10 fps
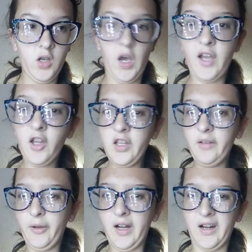I got this
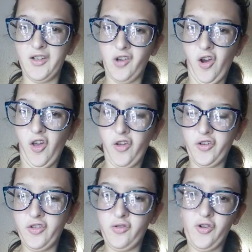one at a dollar
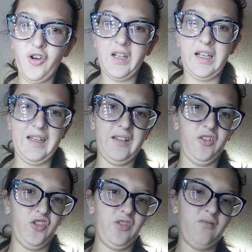store in
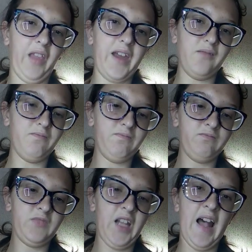like
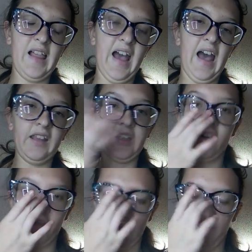Tallahassee
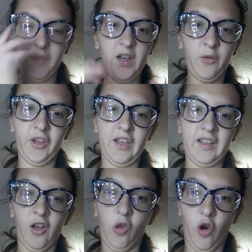or something, where they
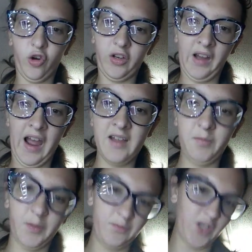sell all kinds
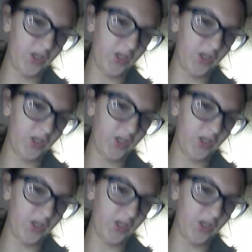of beauty